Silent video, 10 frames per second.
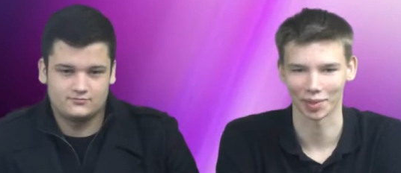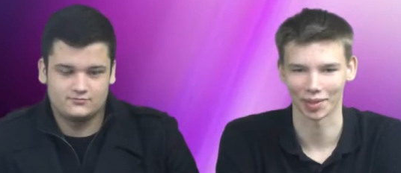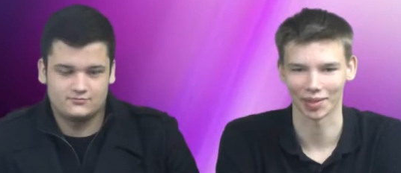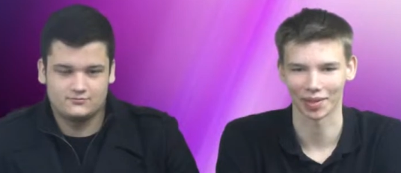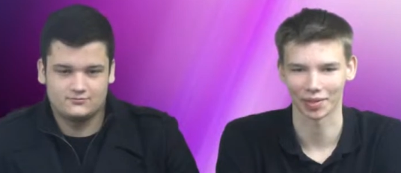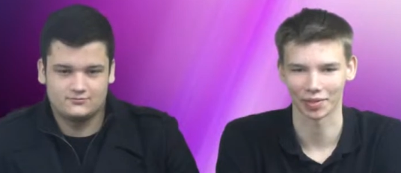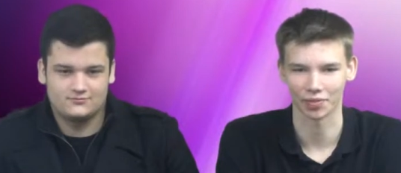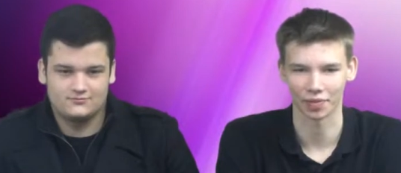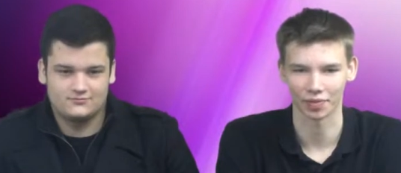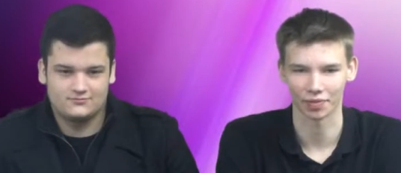Speaker 1: Community
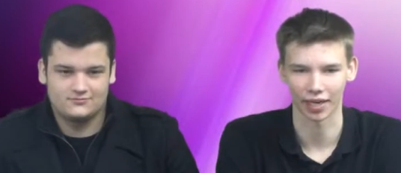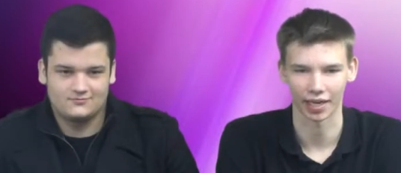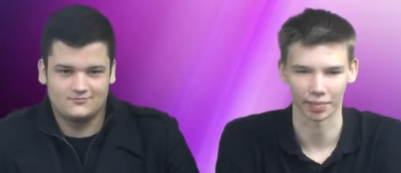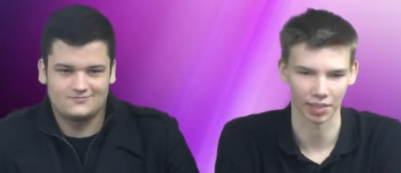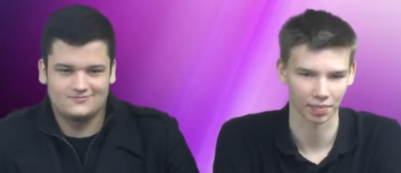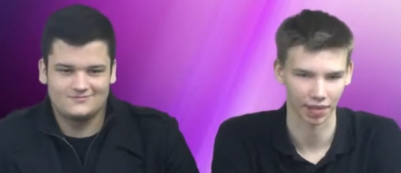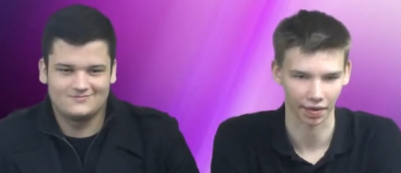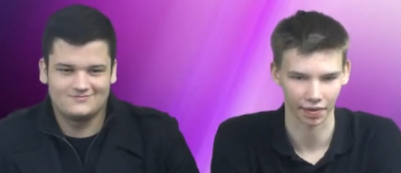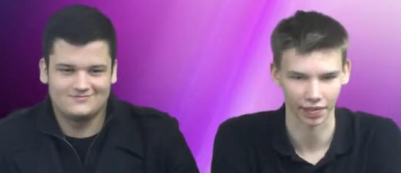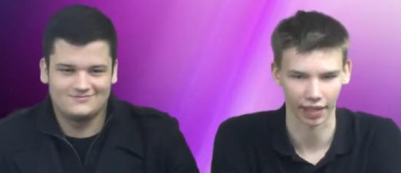College this Friday must meet
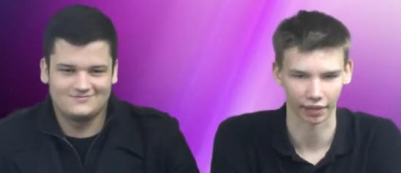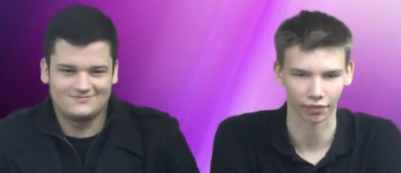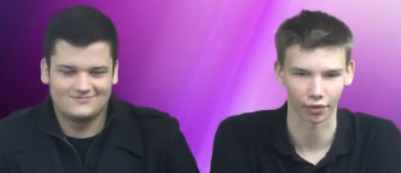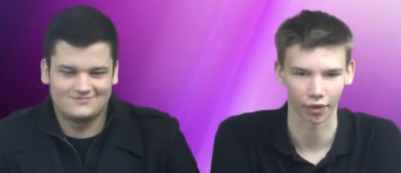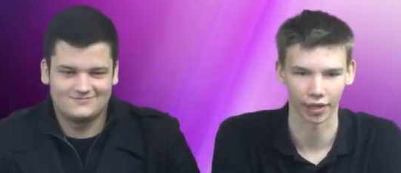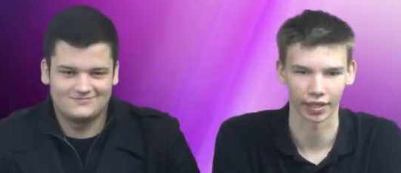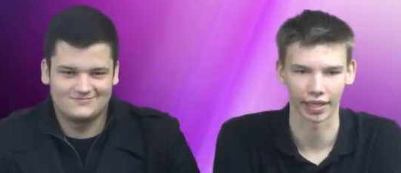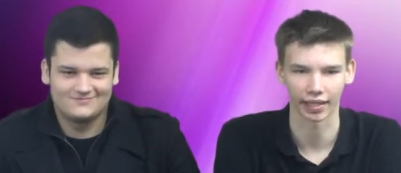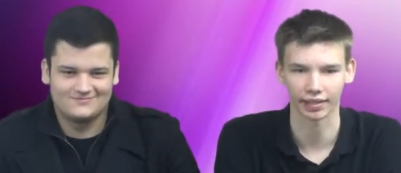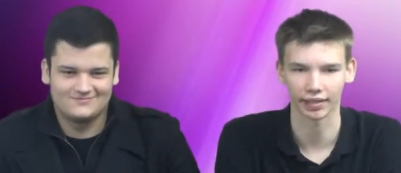on the second floor and
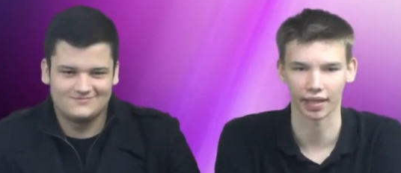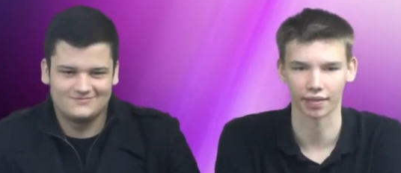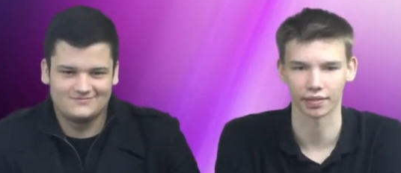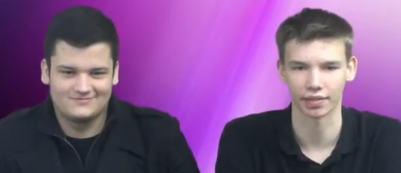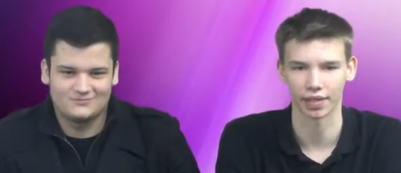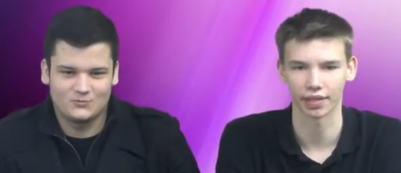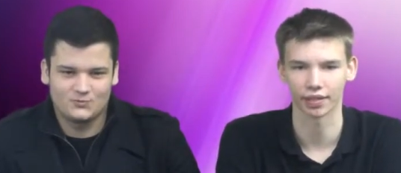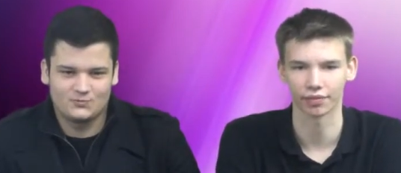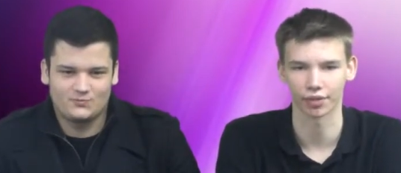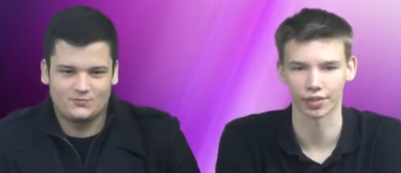exit at the start
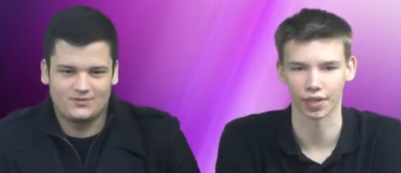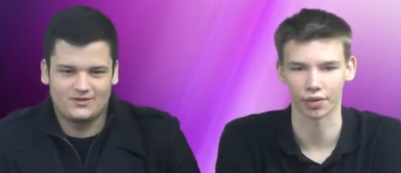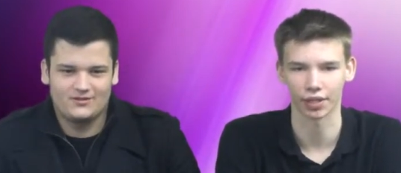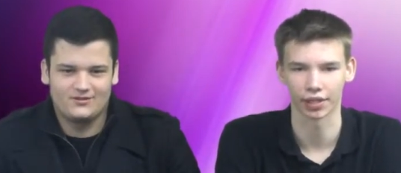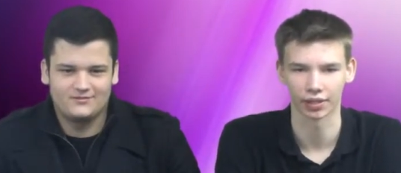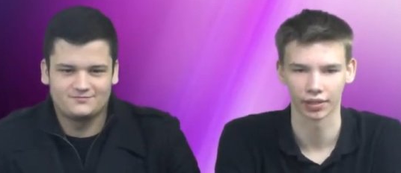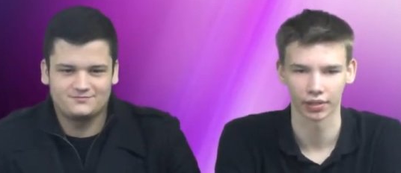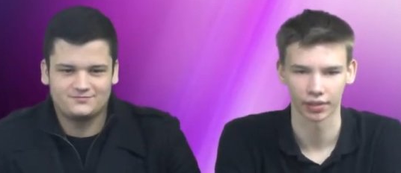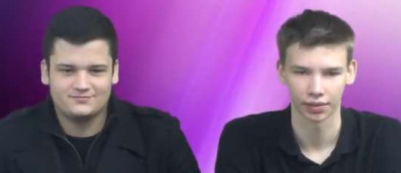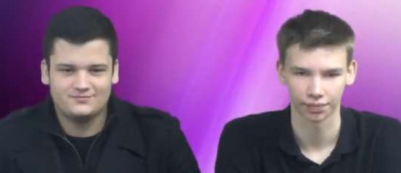of first hour.
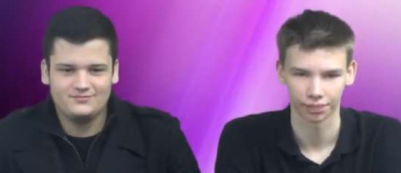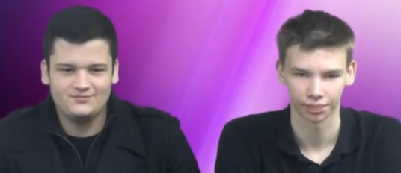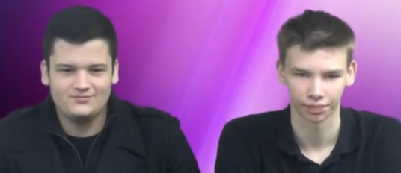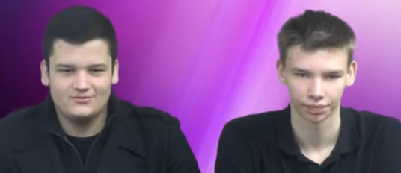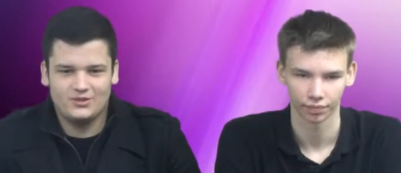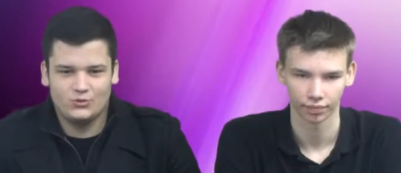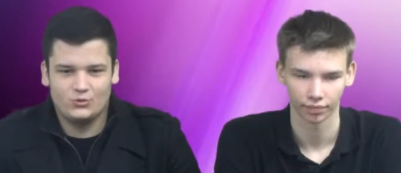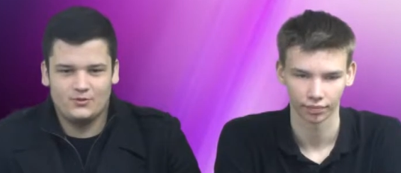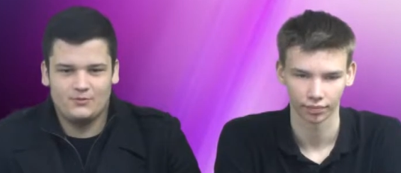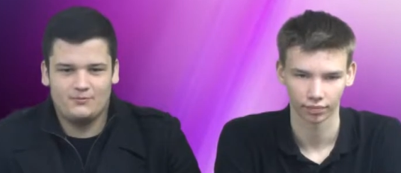
Speaker 2: There
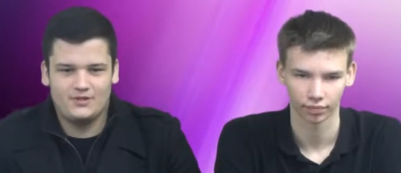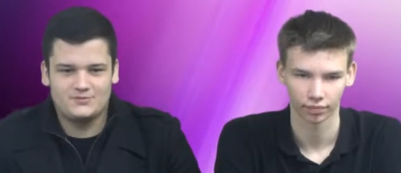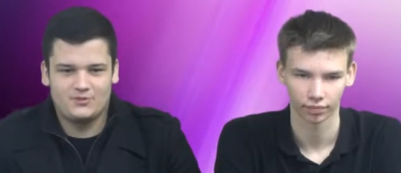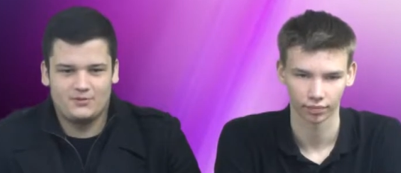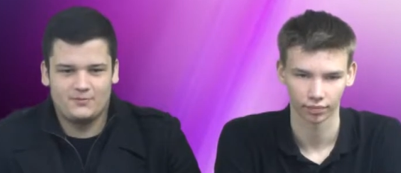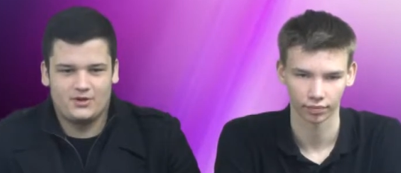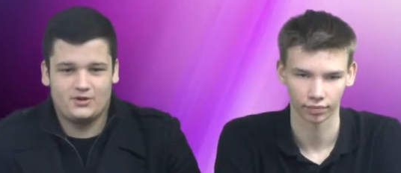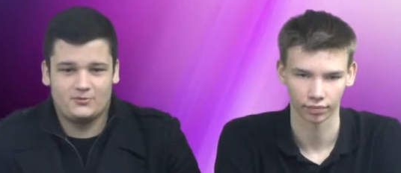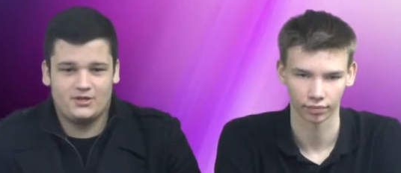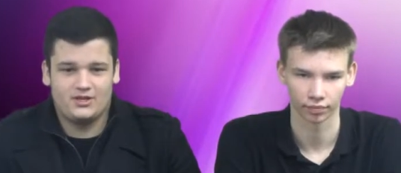will be a baseball
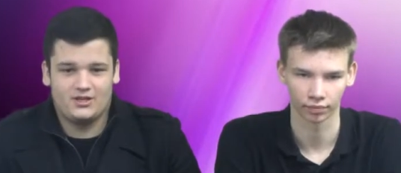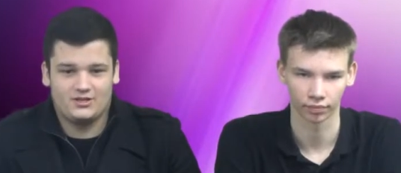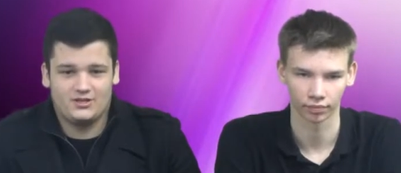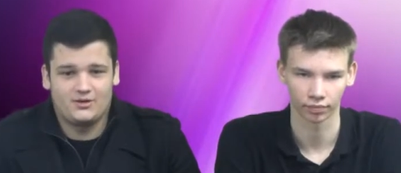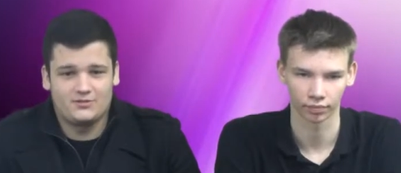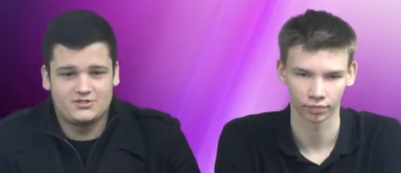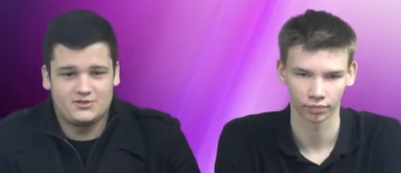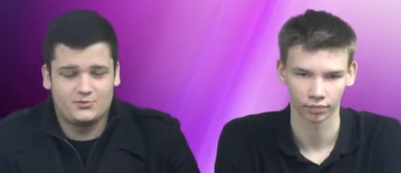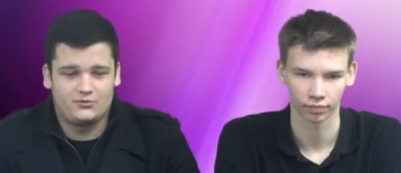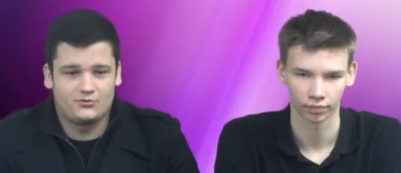parent meeting in the Commons
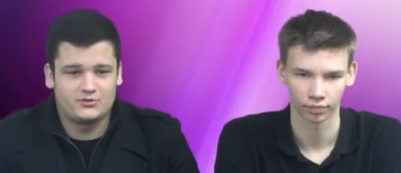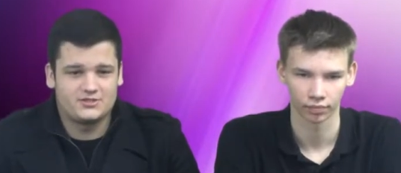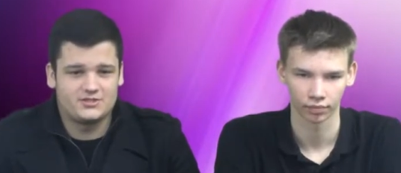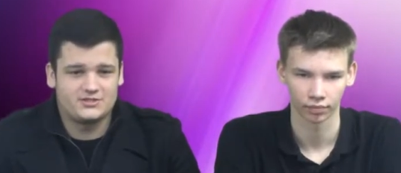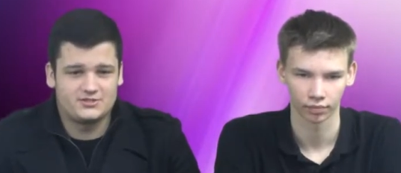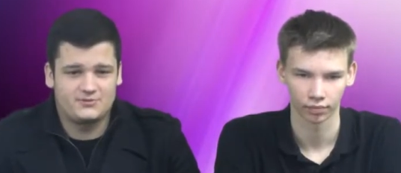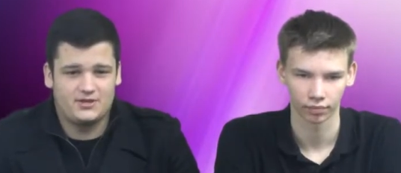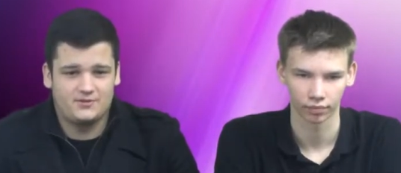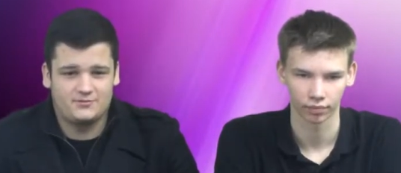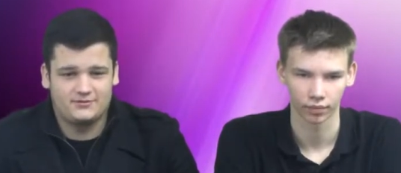April 1st at 6
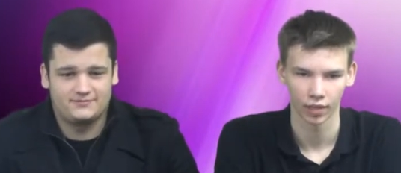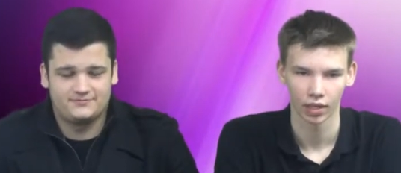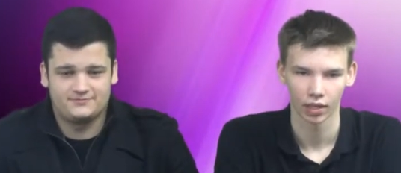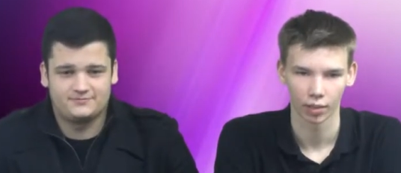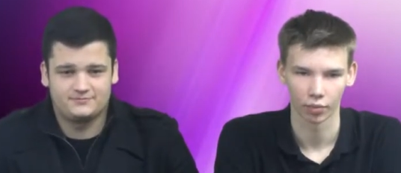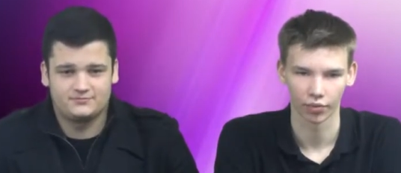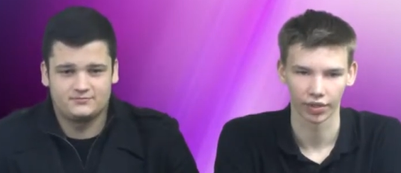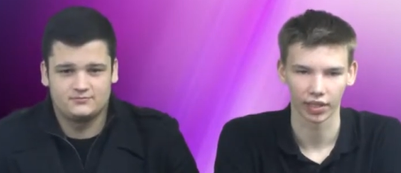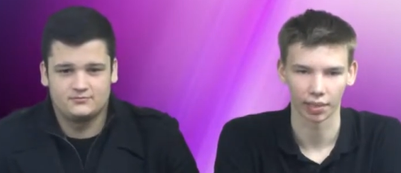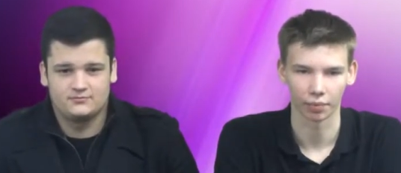p.m.
Speaker 1: Movie
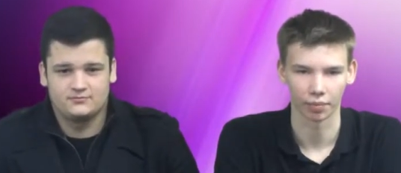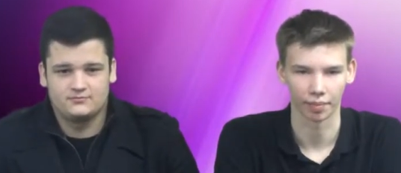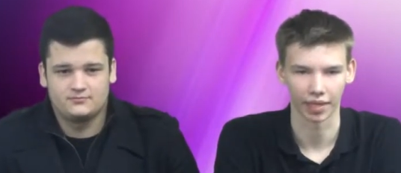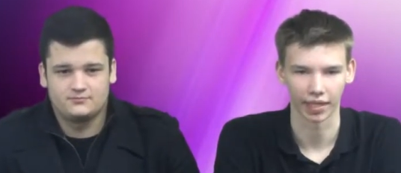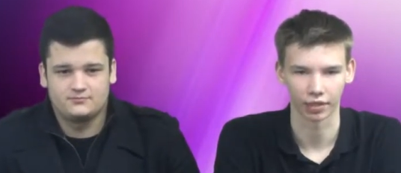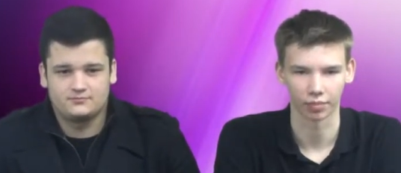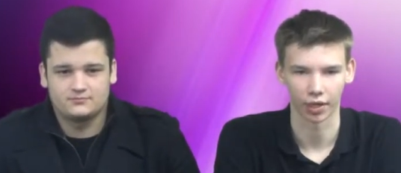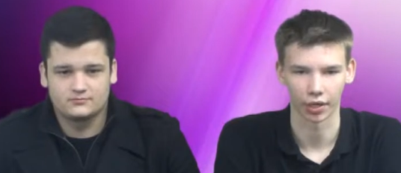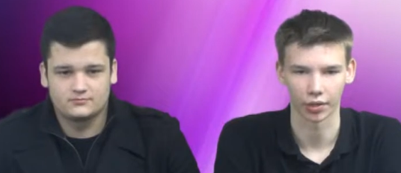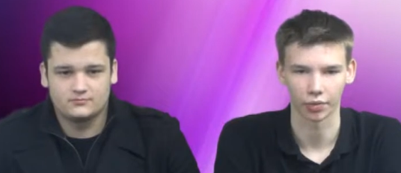Club will be meeting
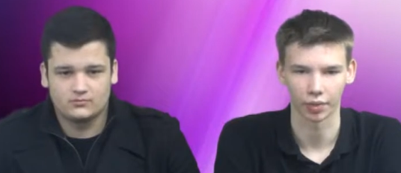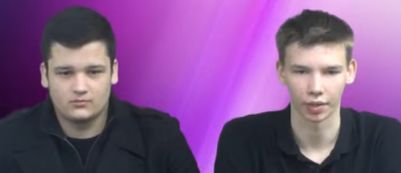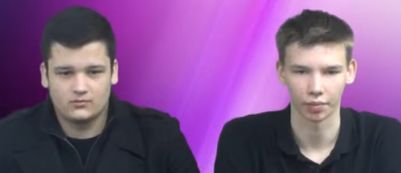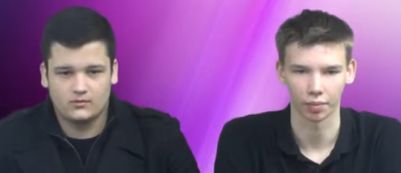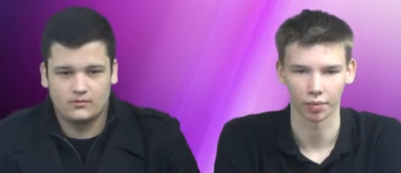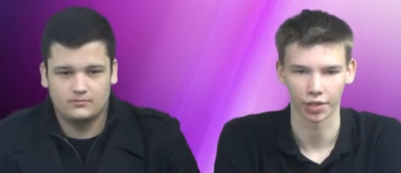tomorrow. We will be